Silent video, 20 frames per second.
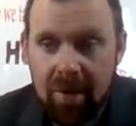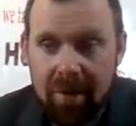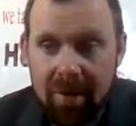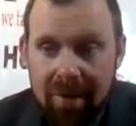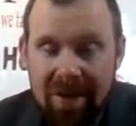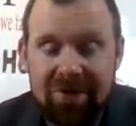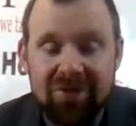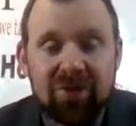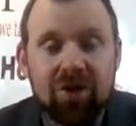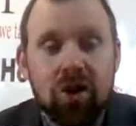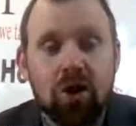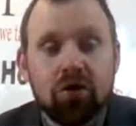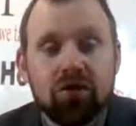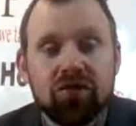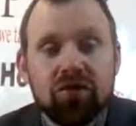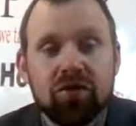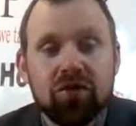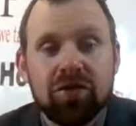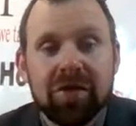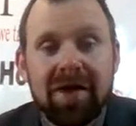Let's go
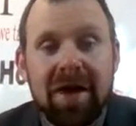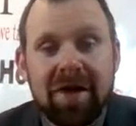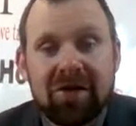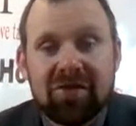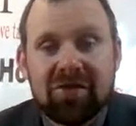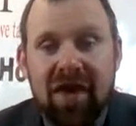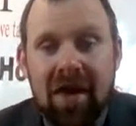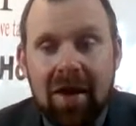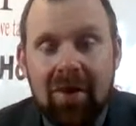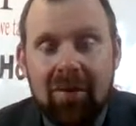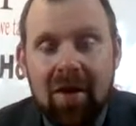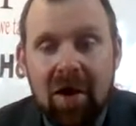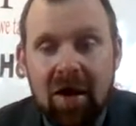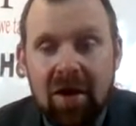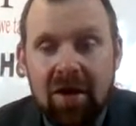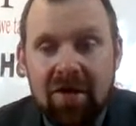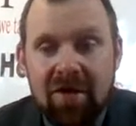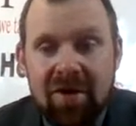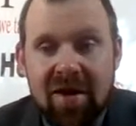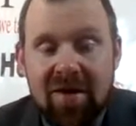to the next game.
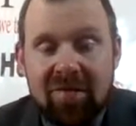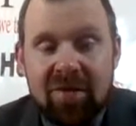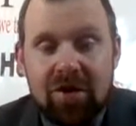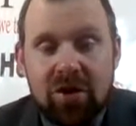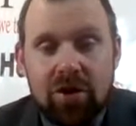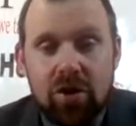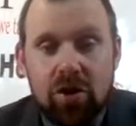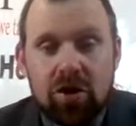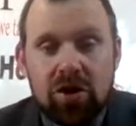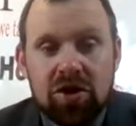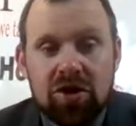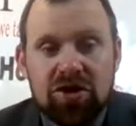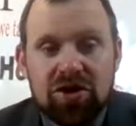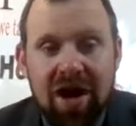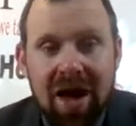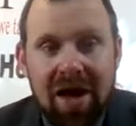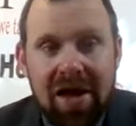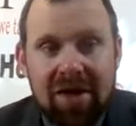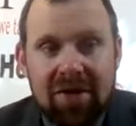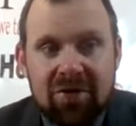You have the New York
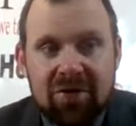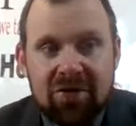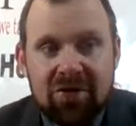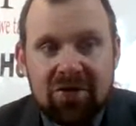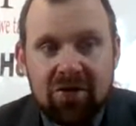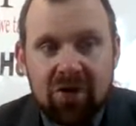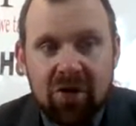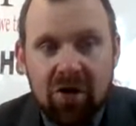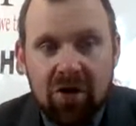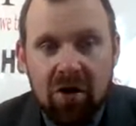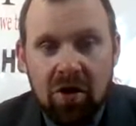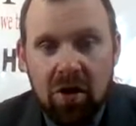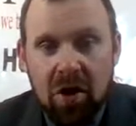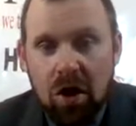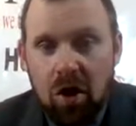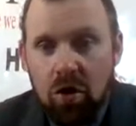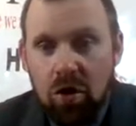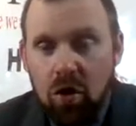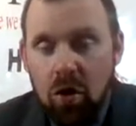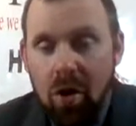Giants,
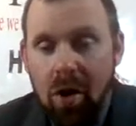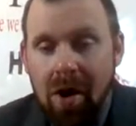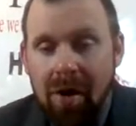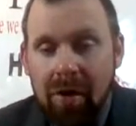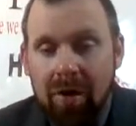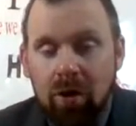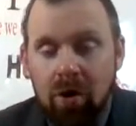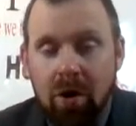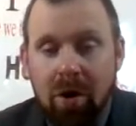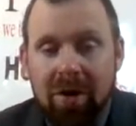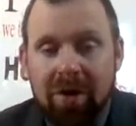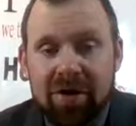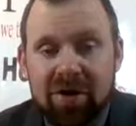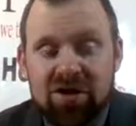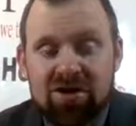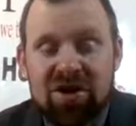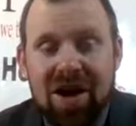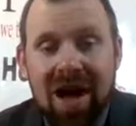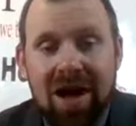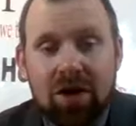who are the
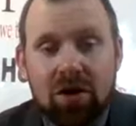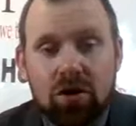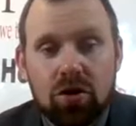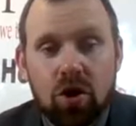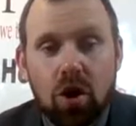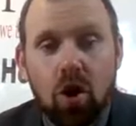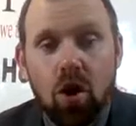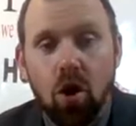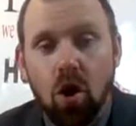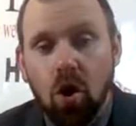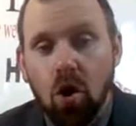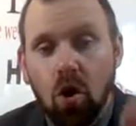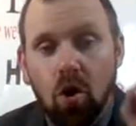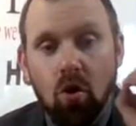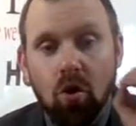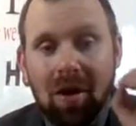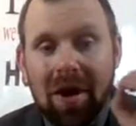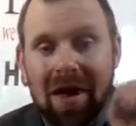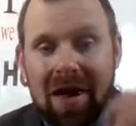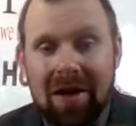shocker,
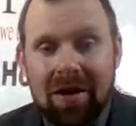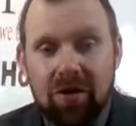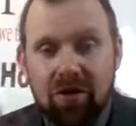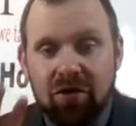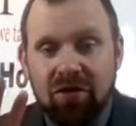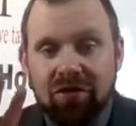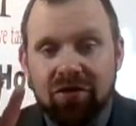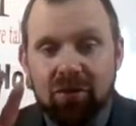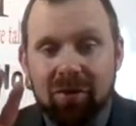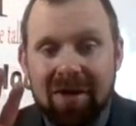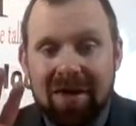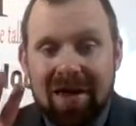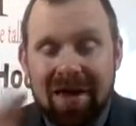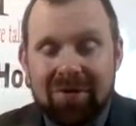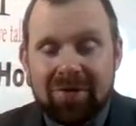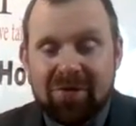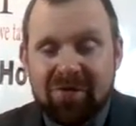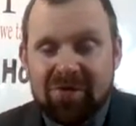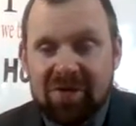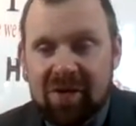0-3
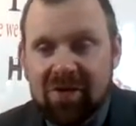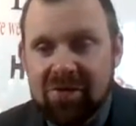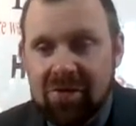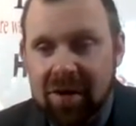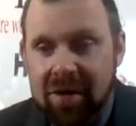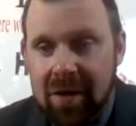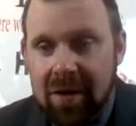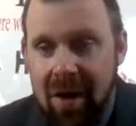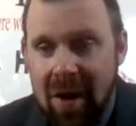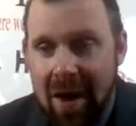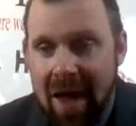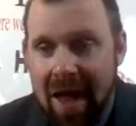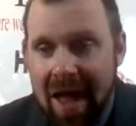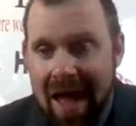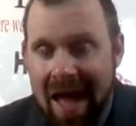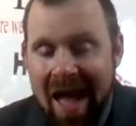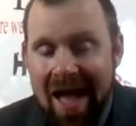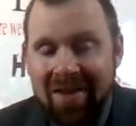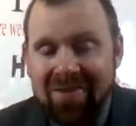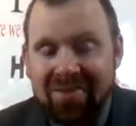on the season,
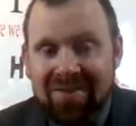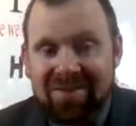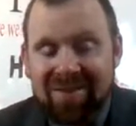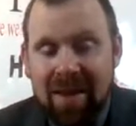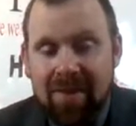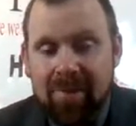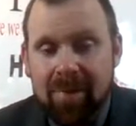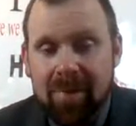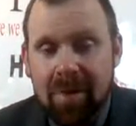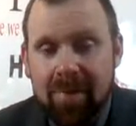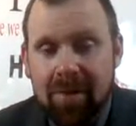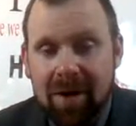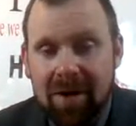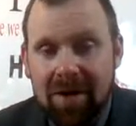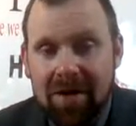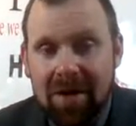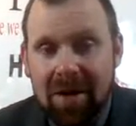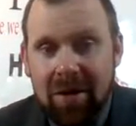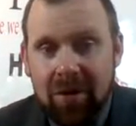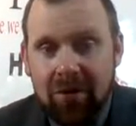at the Tampa Bay
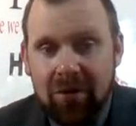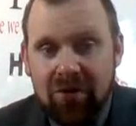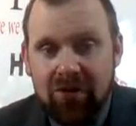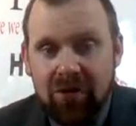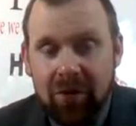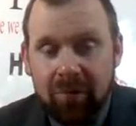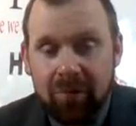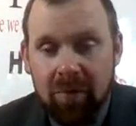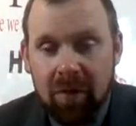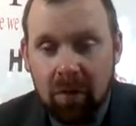Buccaneers.